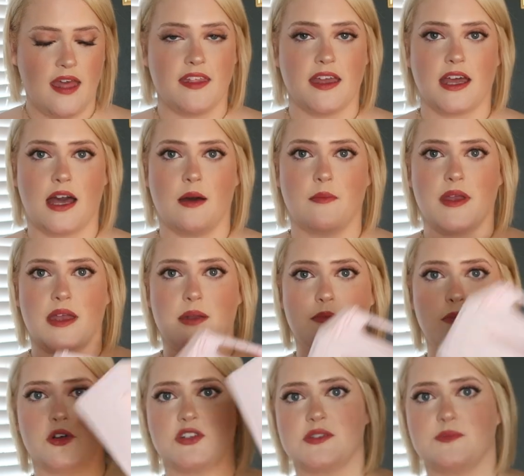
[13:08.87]
They come
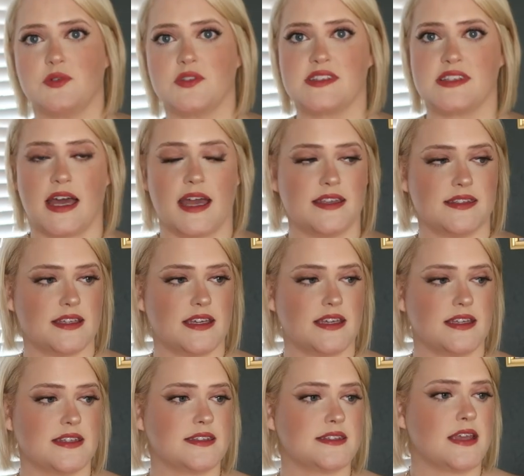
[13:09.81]
in multiple
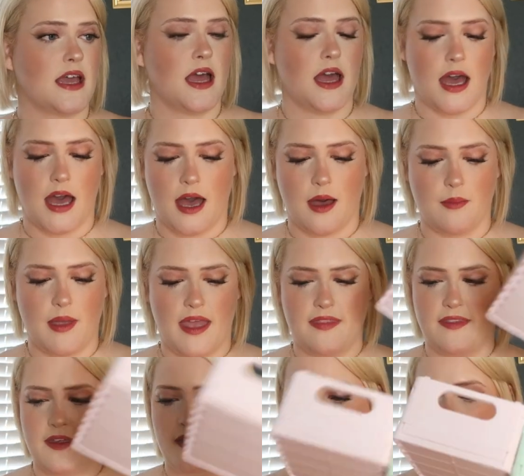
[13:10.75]
sizes um,
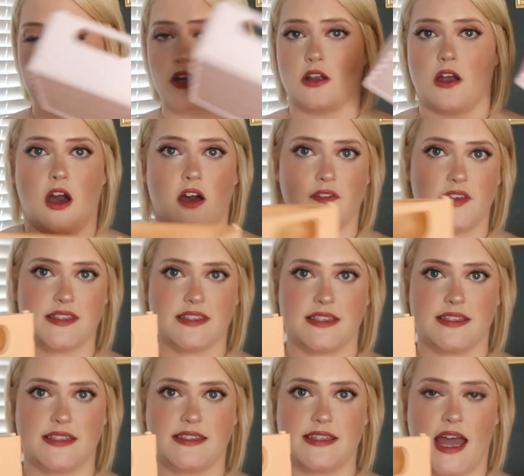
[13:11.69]
and then they're
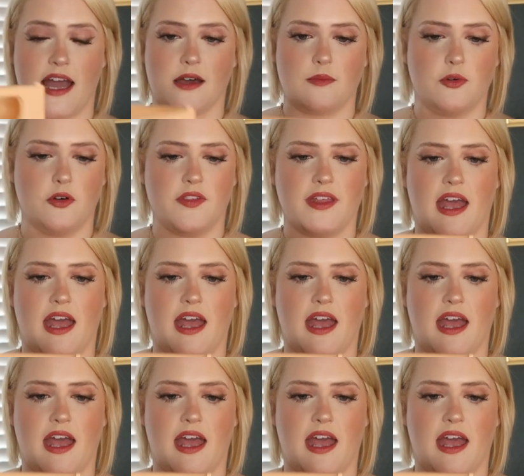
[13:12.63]
obviously stackable.